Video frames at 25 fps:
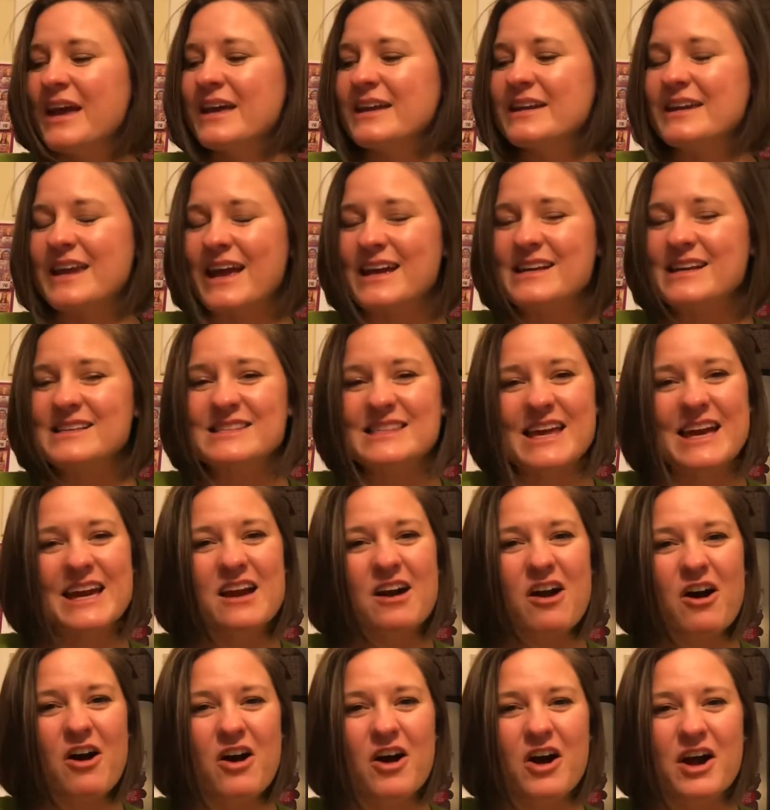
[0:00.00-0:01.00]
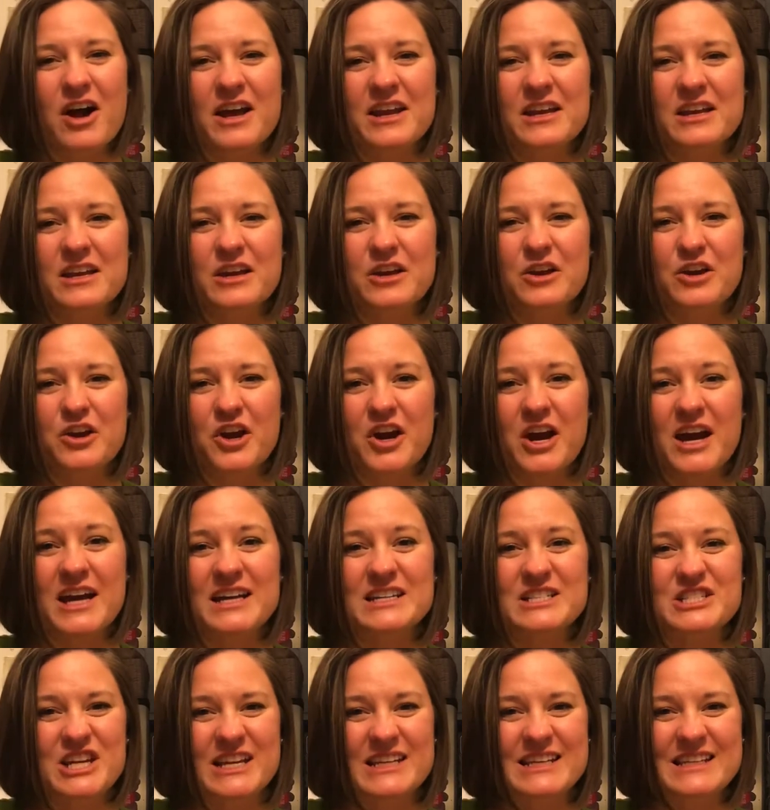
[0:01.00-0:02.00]
Next thing on your
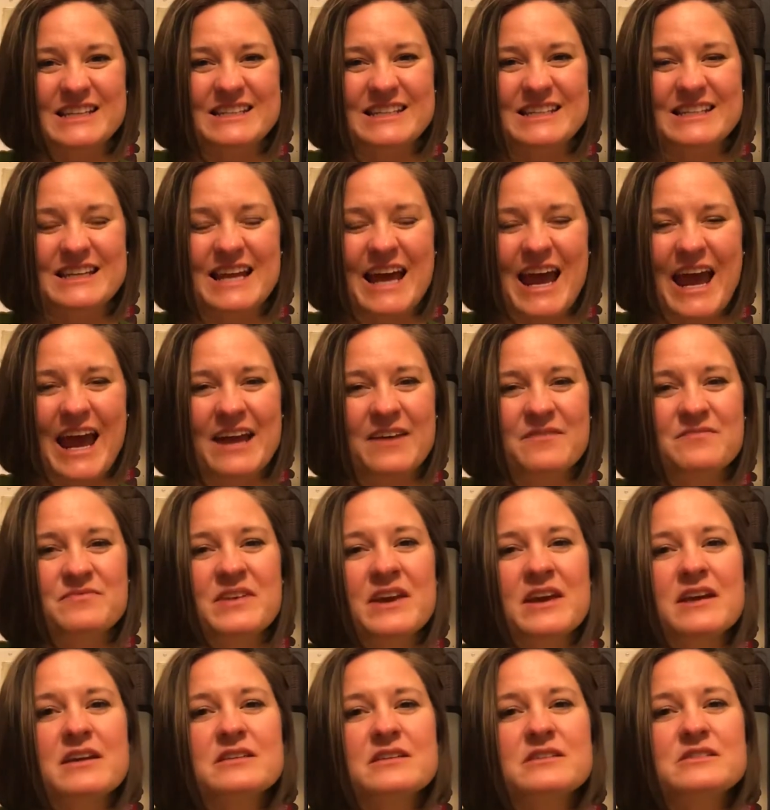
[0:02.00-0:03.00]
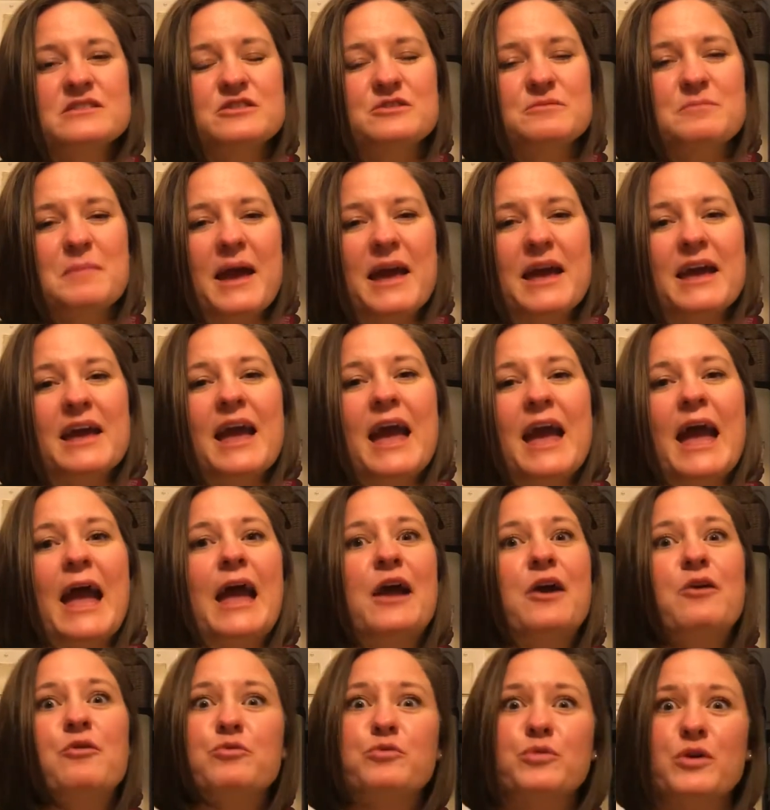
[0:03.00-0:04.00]
agenda today is to make a
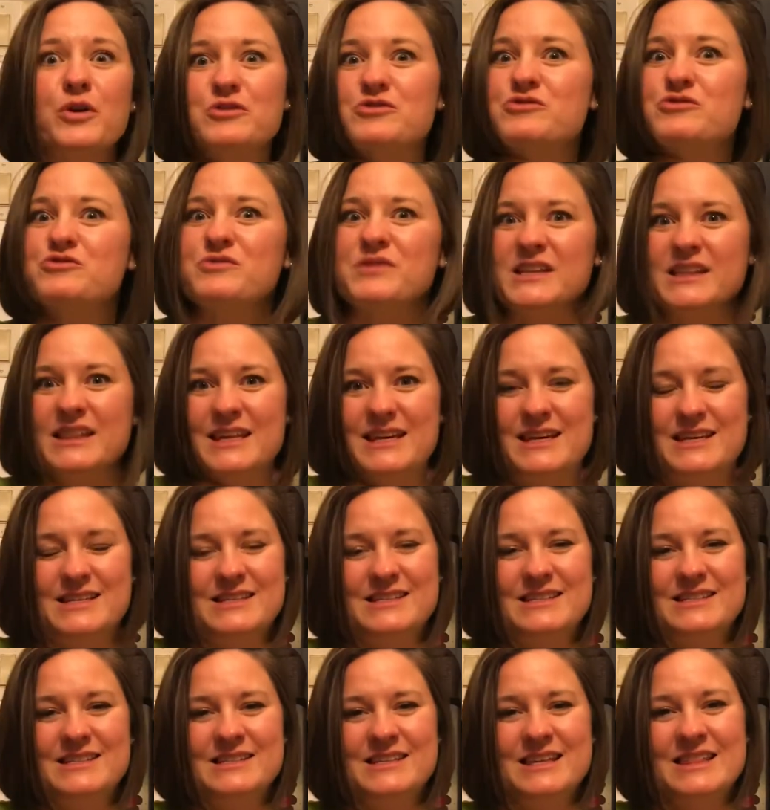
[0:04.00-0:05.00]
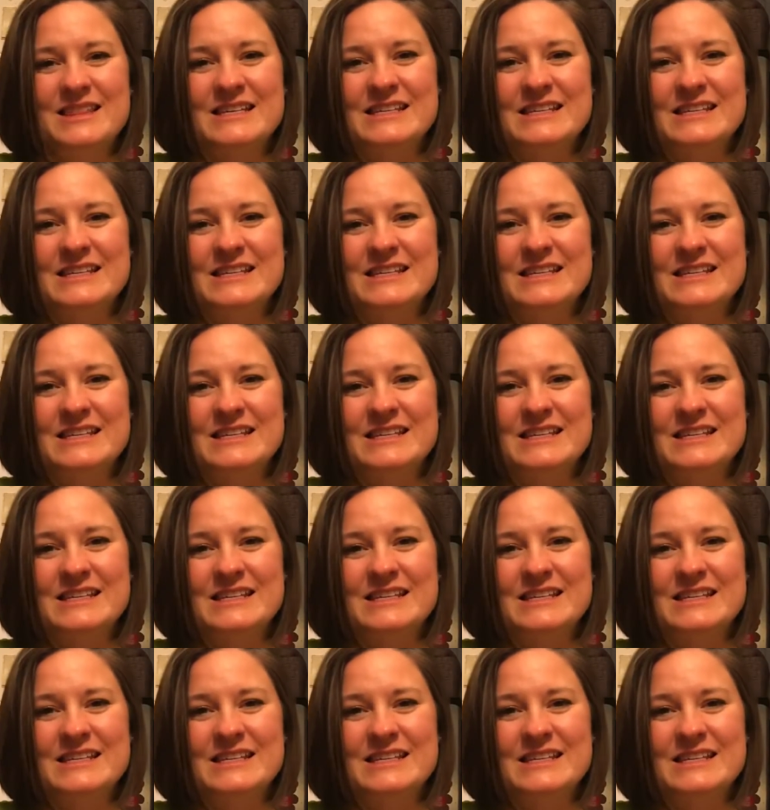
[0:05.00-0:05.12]
grocery list.